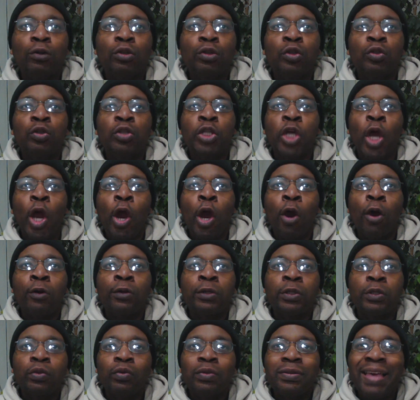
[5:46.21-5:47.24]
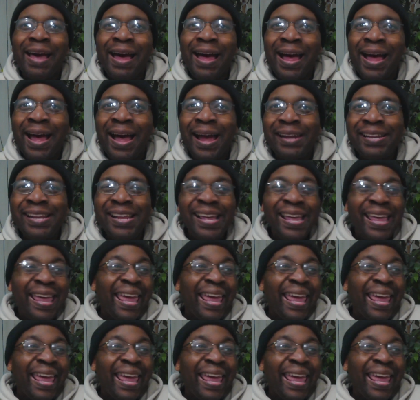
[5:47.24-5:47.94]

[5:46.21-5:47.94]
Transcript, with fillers: to turn to God,